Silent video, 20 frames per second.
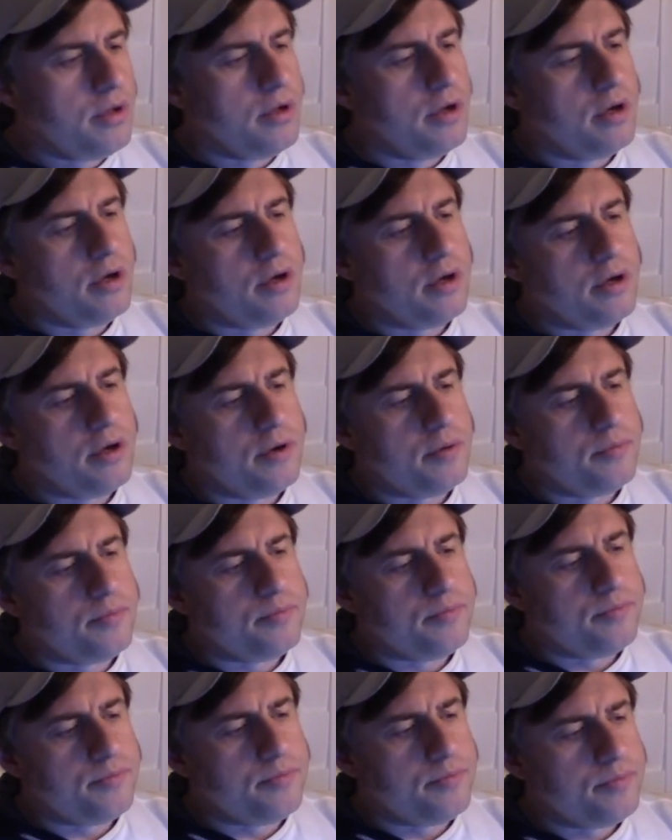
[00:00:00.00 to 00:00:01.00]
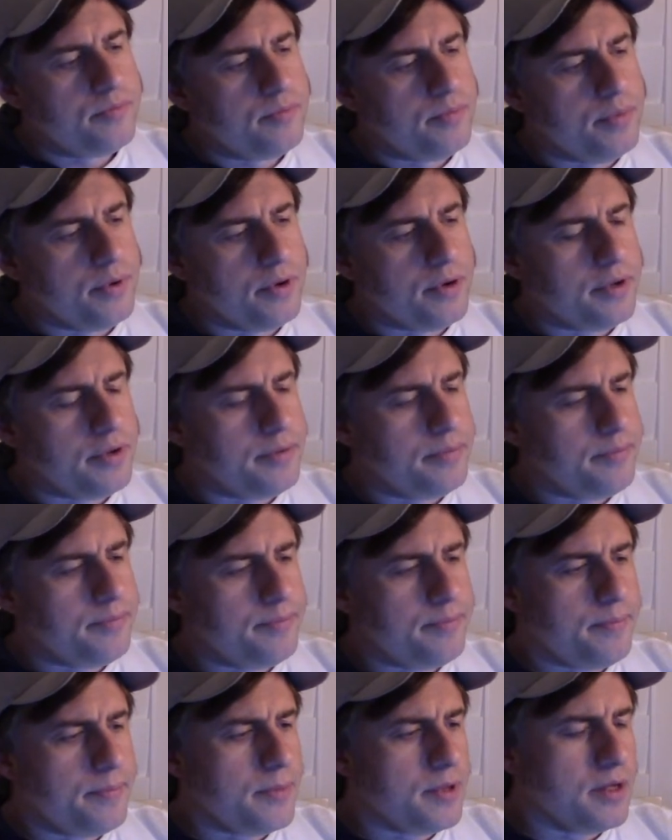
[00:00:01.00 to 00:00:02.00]
Um, but
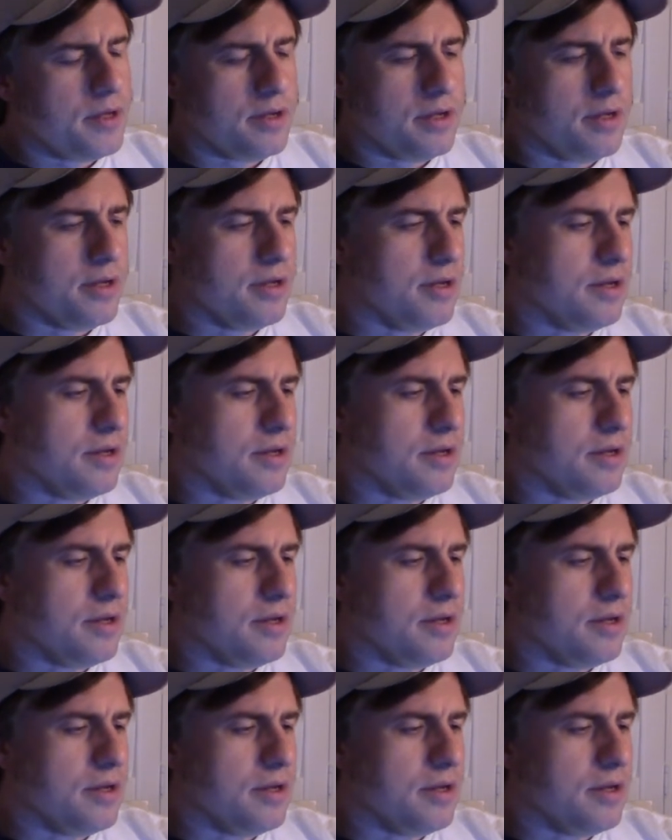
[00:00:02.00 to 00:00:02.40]
you,